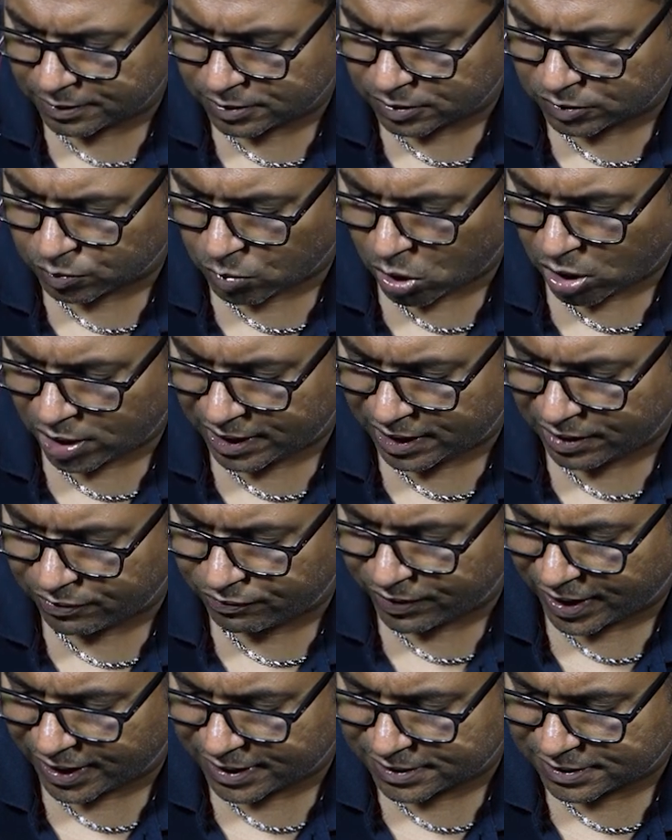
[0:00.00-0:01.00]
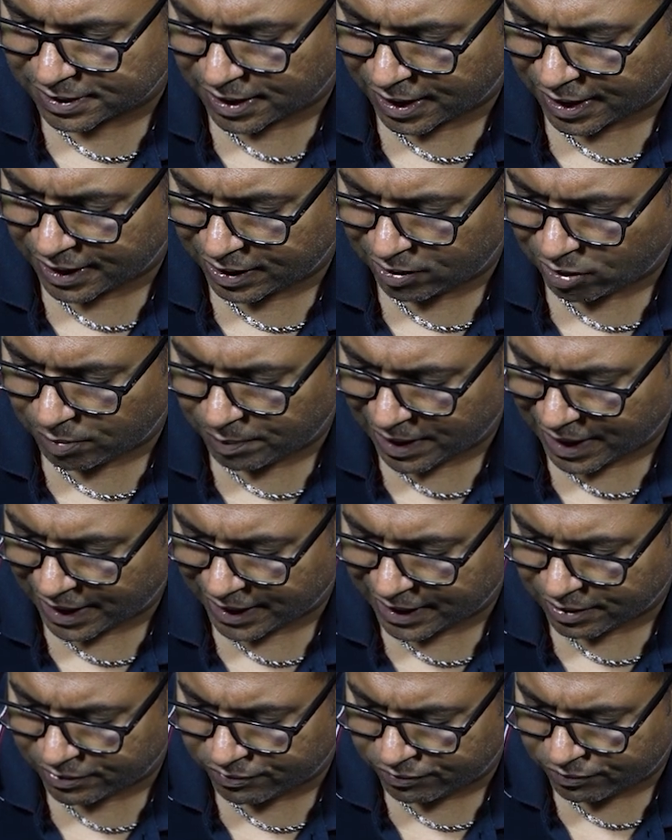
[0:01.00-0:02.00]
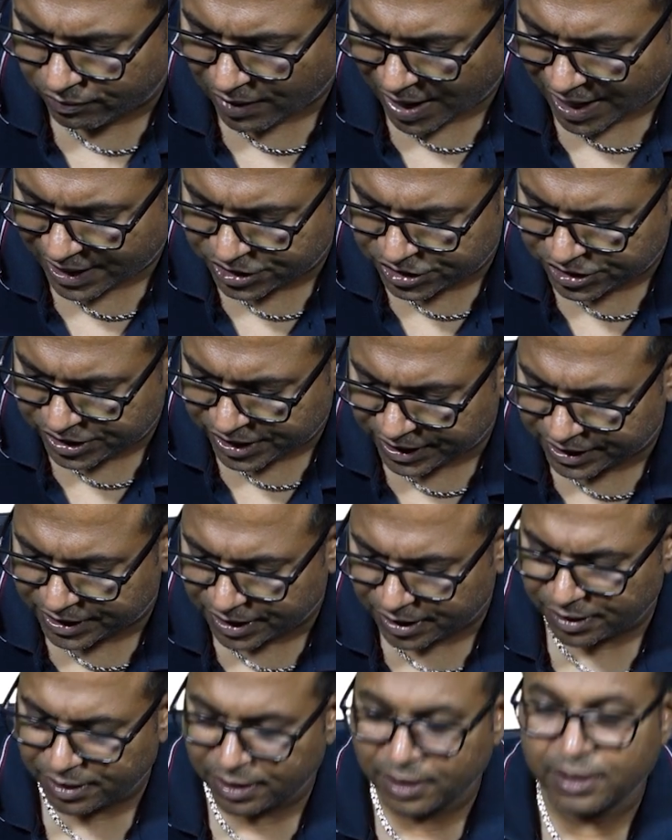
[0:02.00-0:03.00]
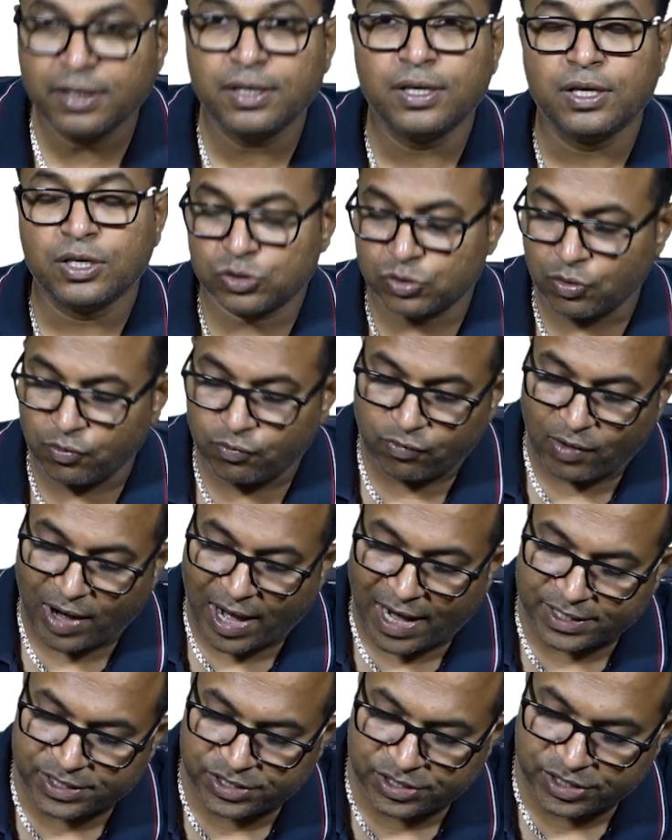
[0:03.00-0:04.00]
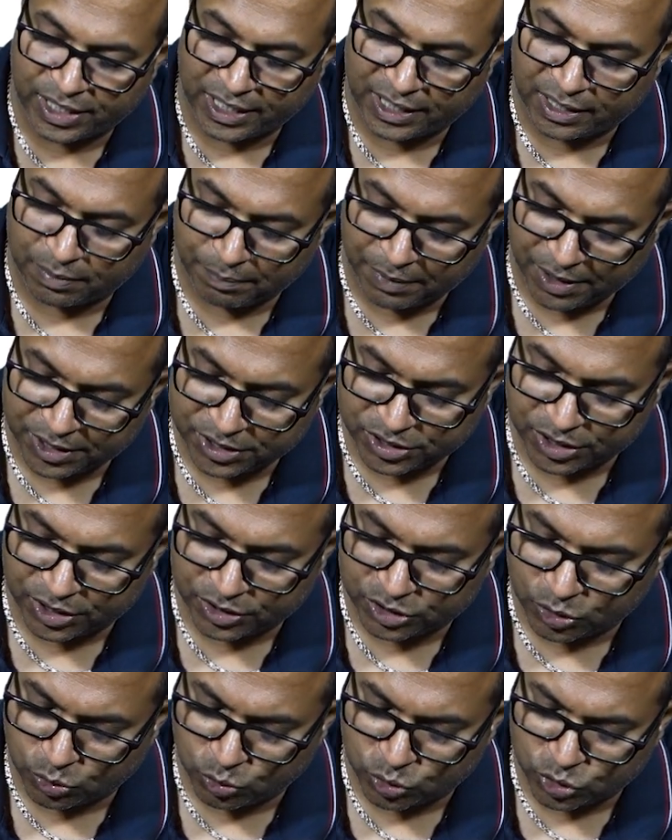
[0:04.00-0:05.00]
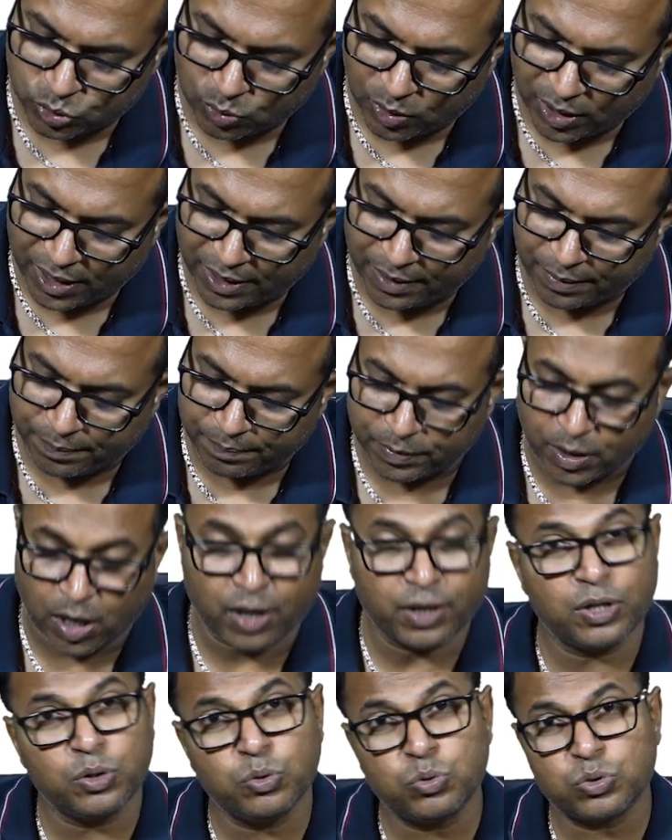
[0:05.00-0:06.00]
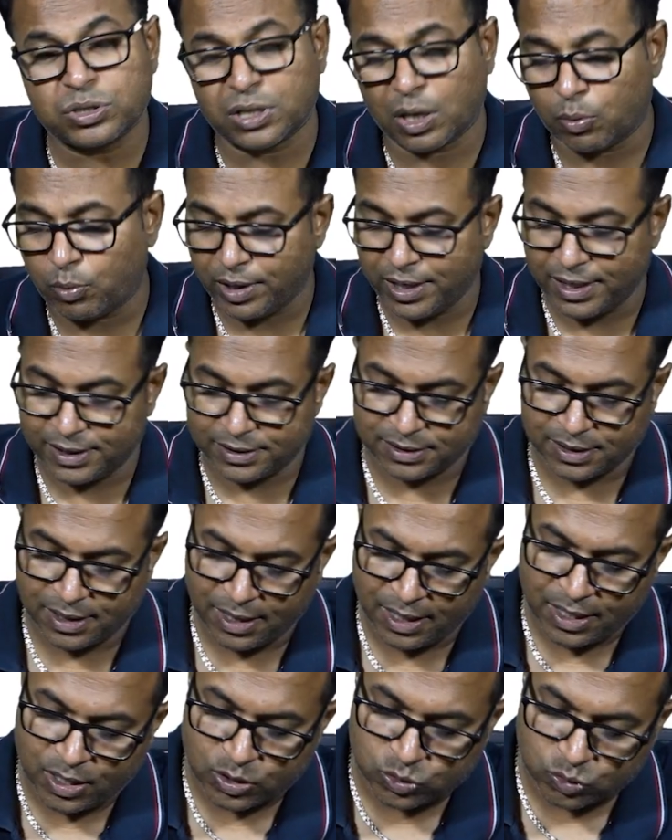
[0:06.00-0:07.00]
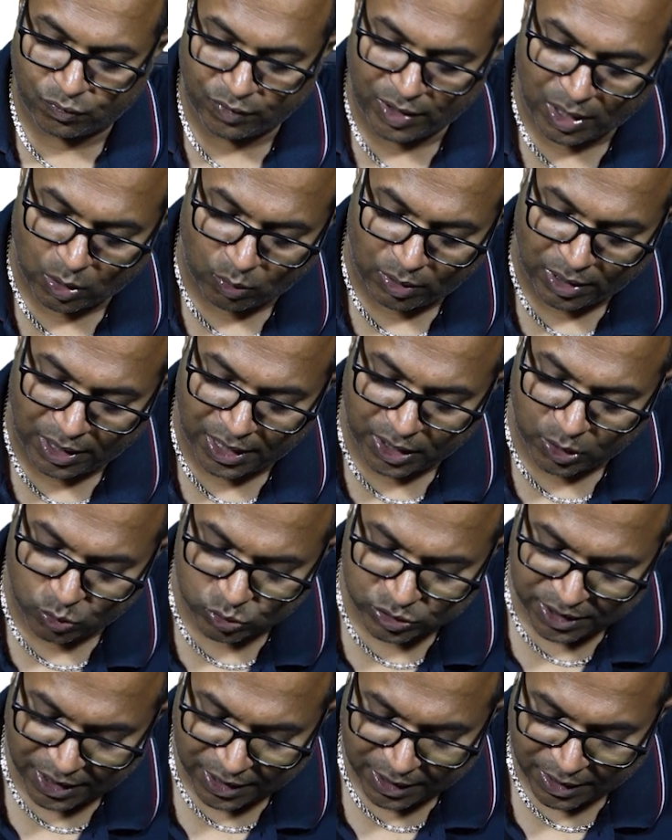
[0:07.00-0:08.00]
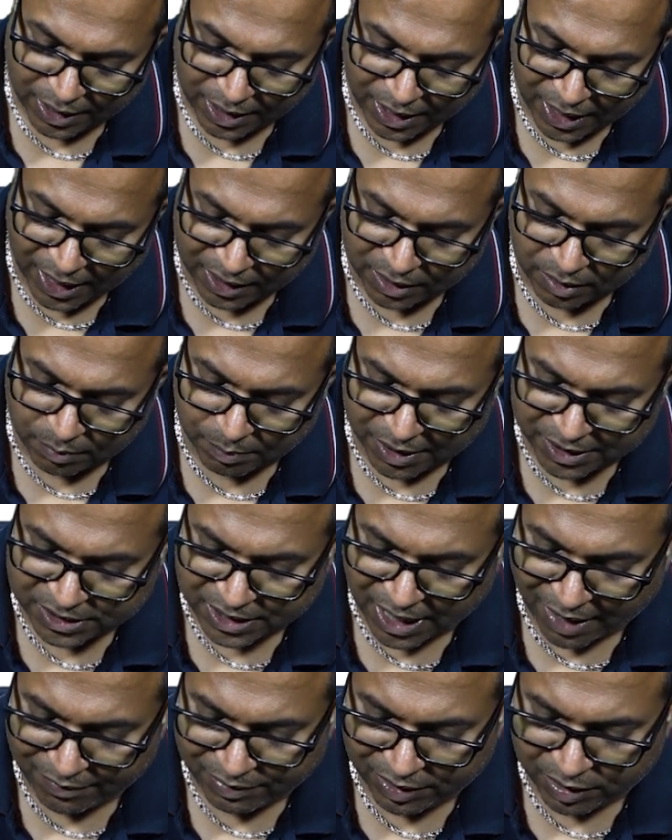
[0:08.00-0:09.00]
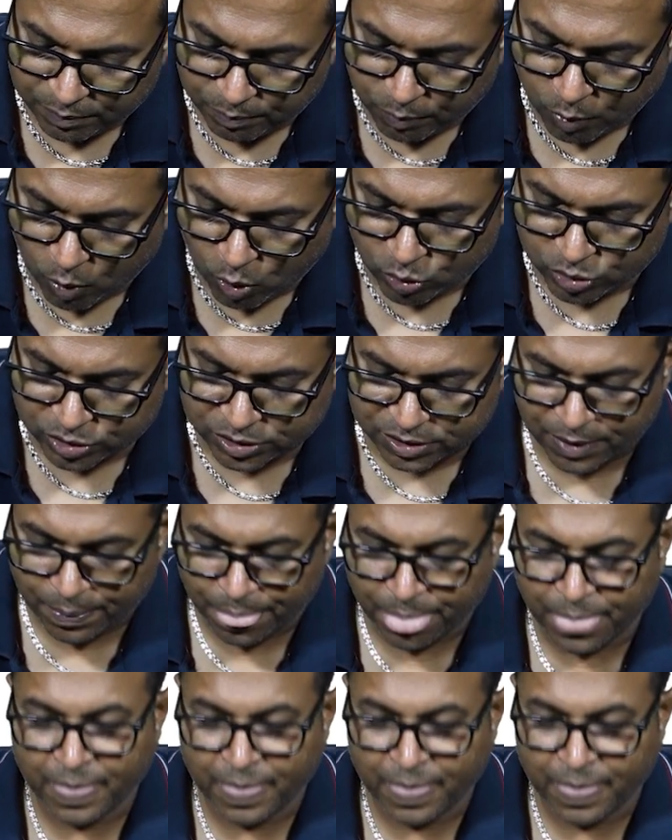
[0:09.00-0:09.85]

small defects and it will be like a flat sheet. So flat sheet mesh is usually not used nowadays. So we are only using net mesh having pores